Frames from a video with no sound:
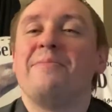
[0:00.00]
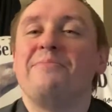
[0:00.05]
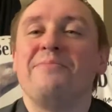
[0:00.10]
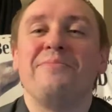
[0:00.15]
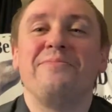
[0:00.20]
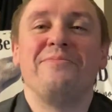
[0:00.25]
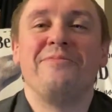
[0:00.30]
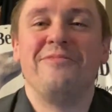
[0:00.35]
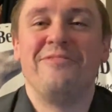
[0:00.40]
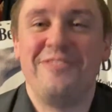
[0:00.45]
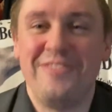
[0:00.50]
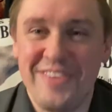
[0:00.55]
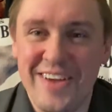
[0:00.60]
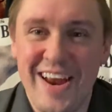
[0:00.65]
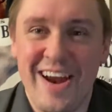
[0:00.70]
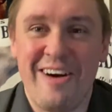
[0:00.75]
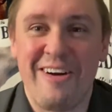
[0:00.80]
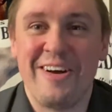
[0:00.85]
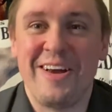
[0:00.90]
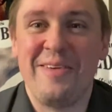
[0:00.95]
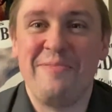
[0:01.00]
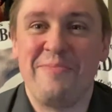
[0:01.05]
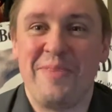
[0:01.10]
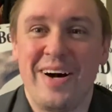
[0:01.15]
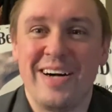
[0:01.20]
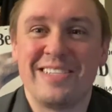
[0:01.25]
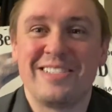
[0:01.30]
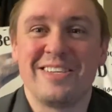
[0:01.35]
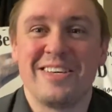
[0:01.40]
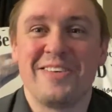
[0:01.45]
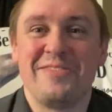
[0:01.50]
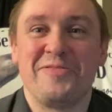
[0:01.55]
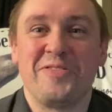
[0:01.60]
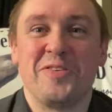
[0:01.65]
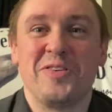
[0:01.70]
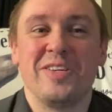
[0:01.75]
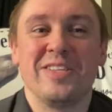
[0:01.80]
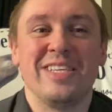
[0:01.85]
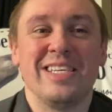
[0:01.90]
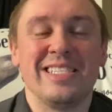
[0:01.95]
am very much looking
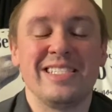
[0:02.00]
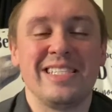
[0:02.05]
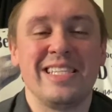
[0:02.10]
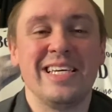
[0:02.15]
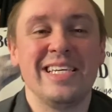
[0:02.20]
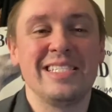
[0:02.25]
forward to this.